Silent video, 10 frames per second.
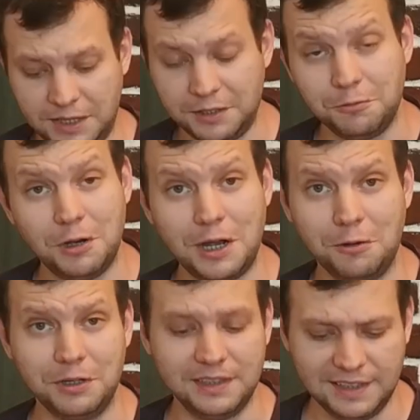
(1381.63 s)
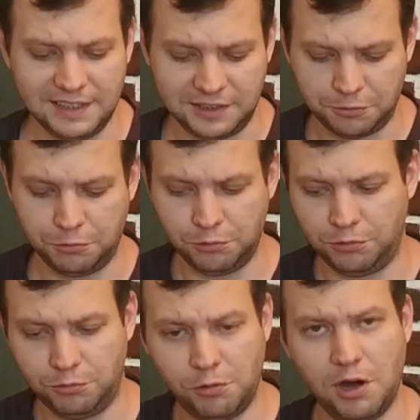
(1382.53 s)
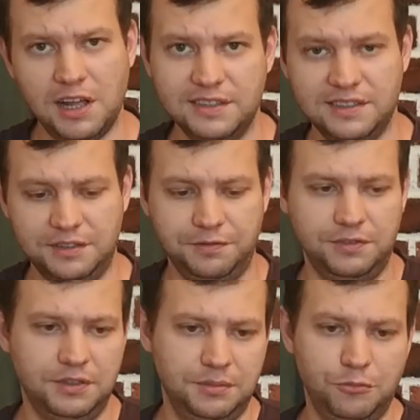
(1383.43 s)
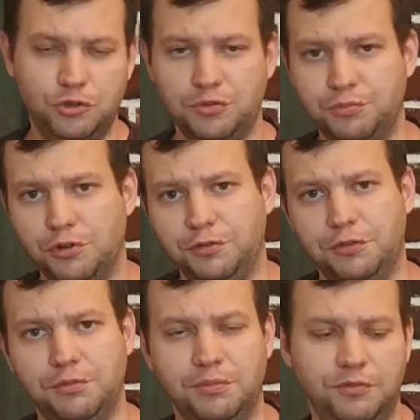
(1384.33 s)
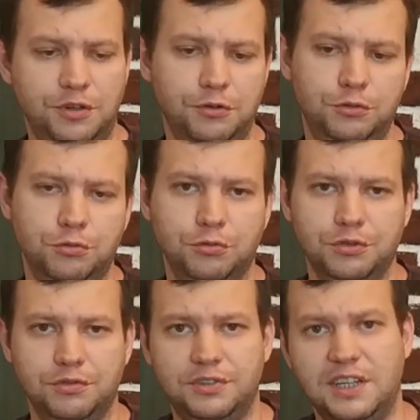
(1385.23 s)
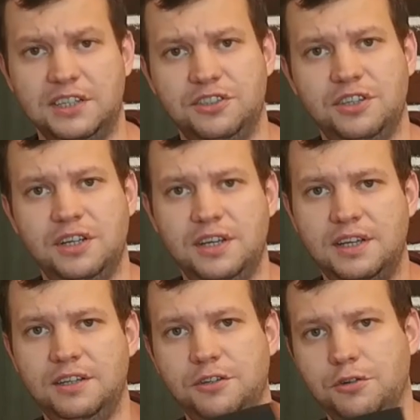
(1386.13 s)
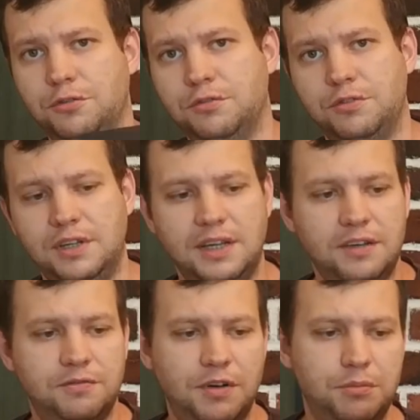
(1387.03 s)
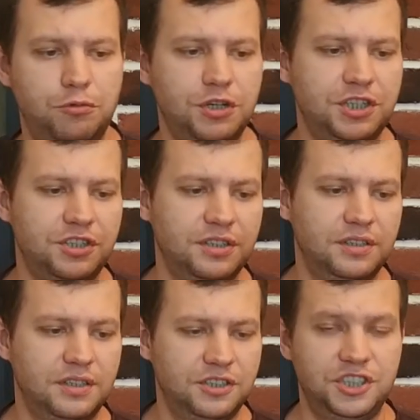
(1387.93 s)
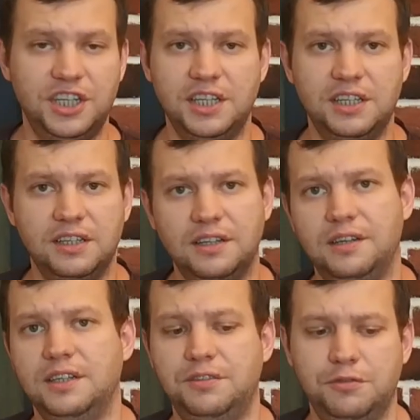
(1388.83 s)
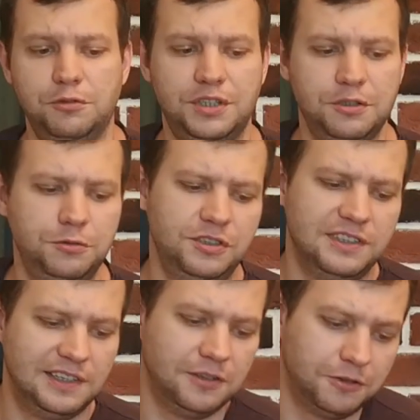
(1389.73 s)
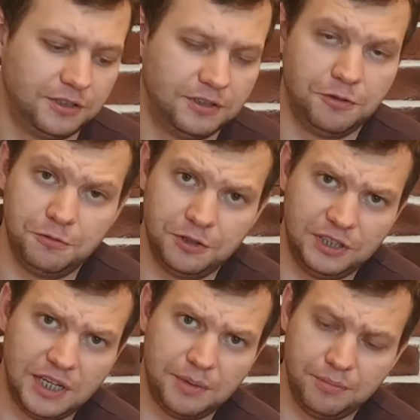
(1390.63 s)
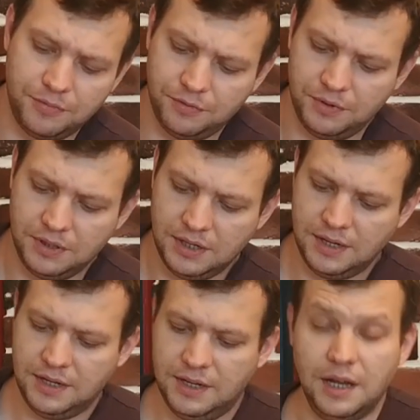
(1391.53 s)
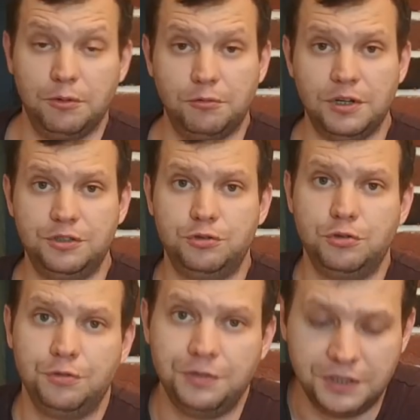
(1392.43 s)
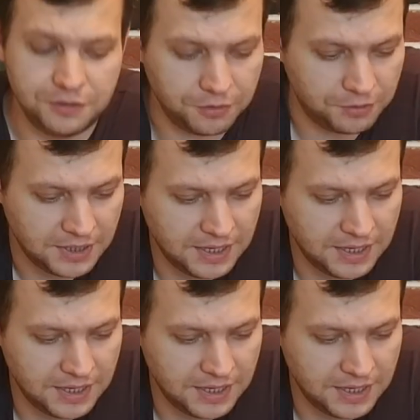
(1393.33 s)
It's a while, and lateral loads, if motion platform will do such vibration and shaking, it will kill this lever over time. I'm quite sure of it. So,